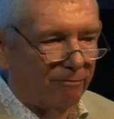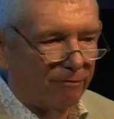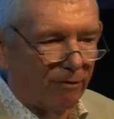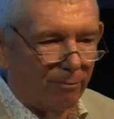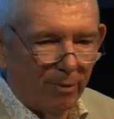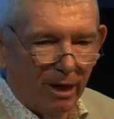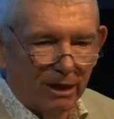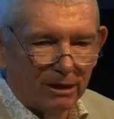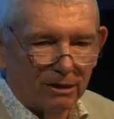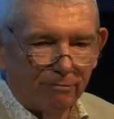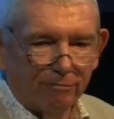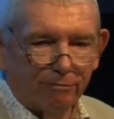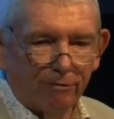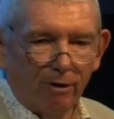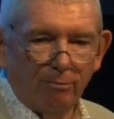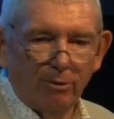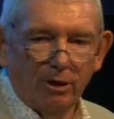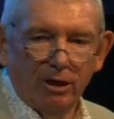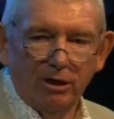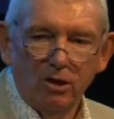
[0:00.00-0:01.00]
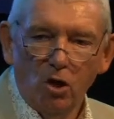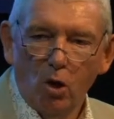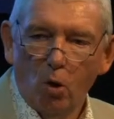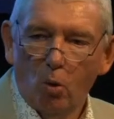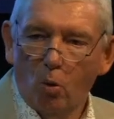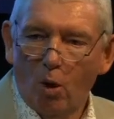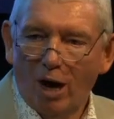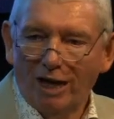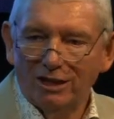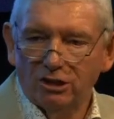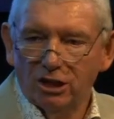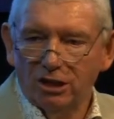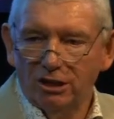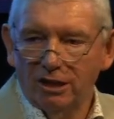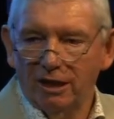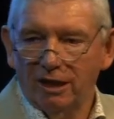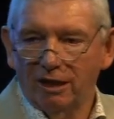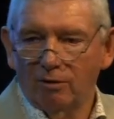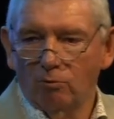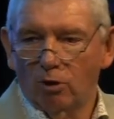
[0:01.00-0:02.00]
information from her, why she
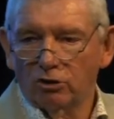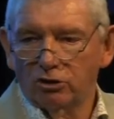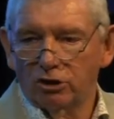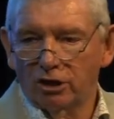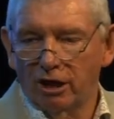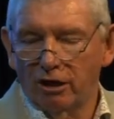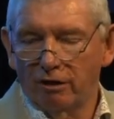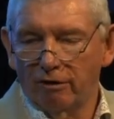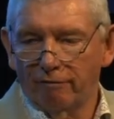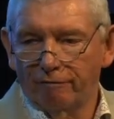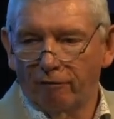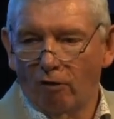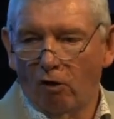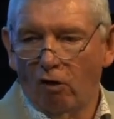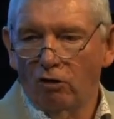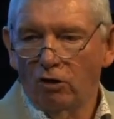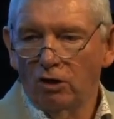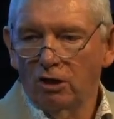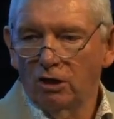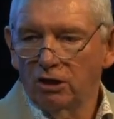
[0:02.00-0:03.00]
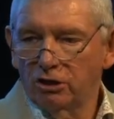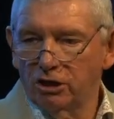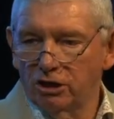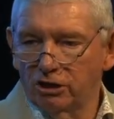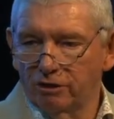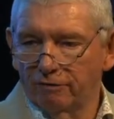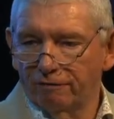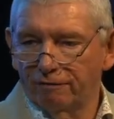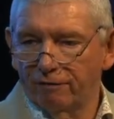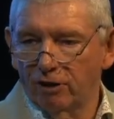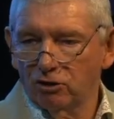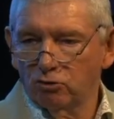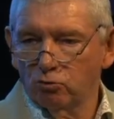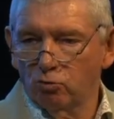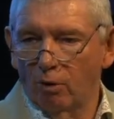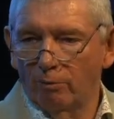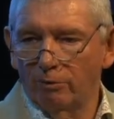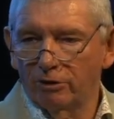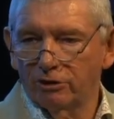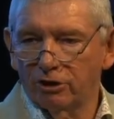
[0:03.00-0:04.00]
did it, what she did it for. She's the first
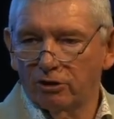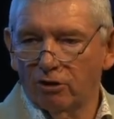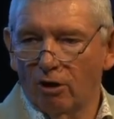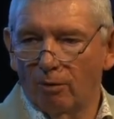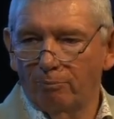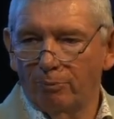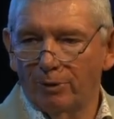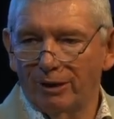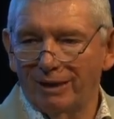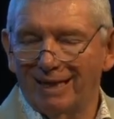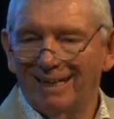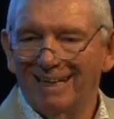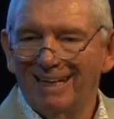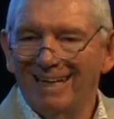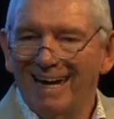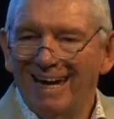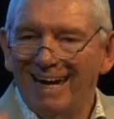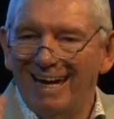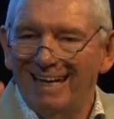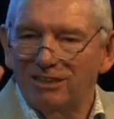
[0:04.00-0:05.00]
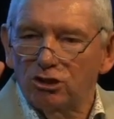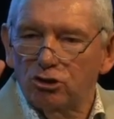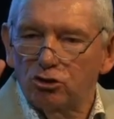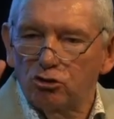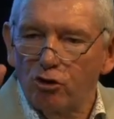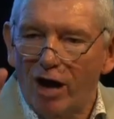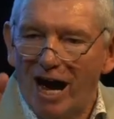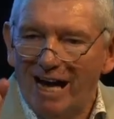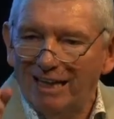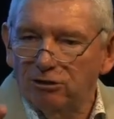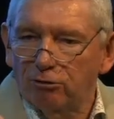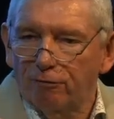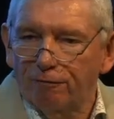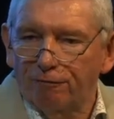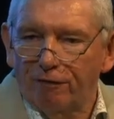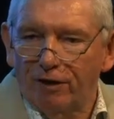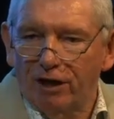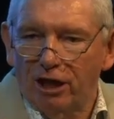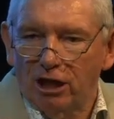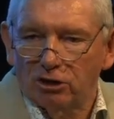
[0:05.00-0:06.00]
woman to complete it. It's great to
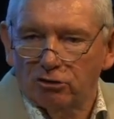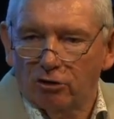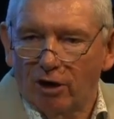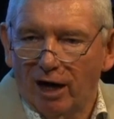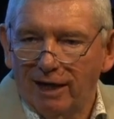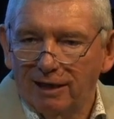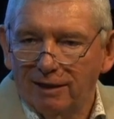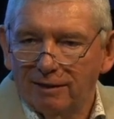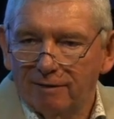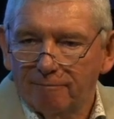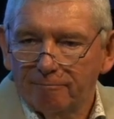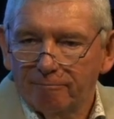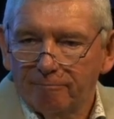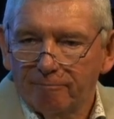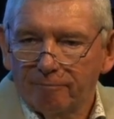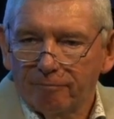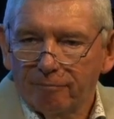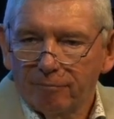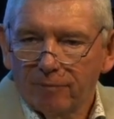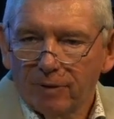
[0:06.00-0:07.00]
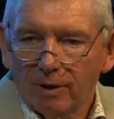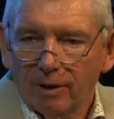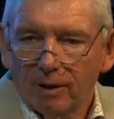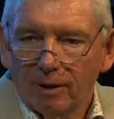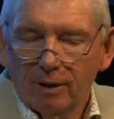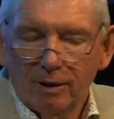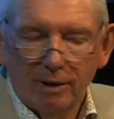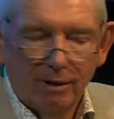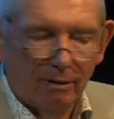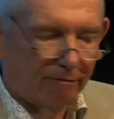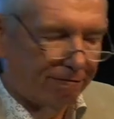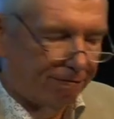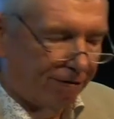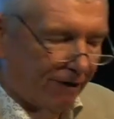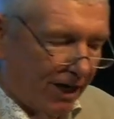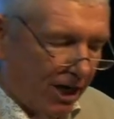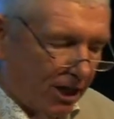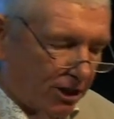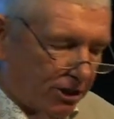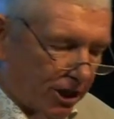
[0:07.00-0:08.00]
finish, right?
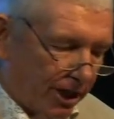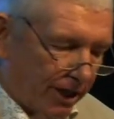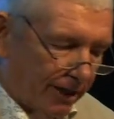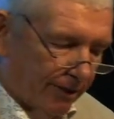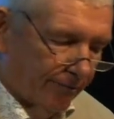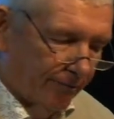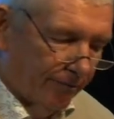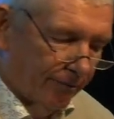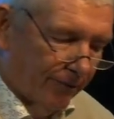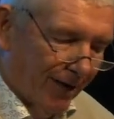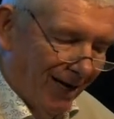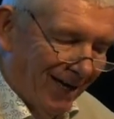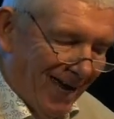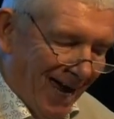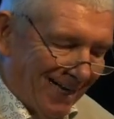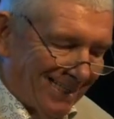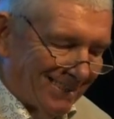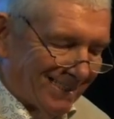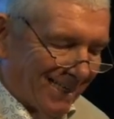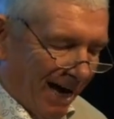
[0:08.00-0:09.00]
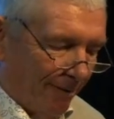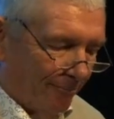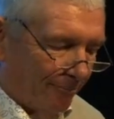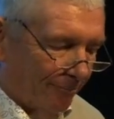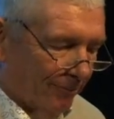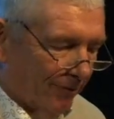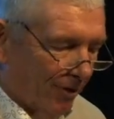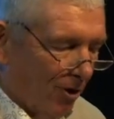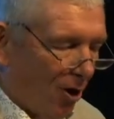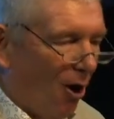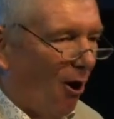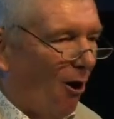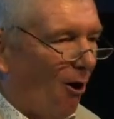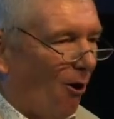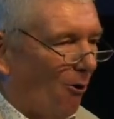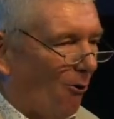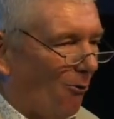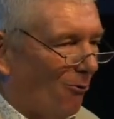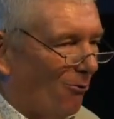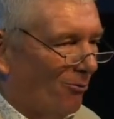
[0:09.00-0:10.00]
Finishing an exam.
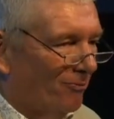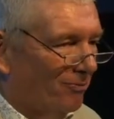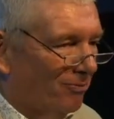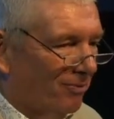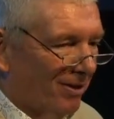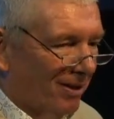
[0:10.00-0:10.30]
Oh,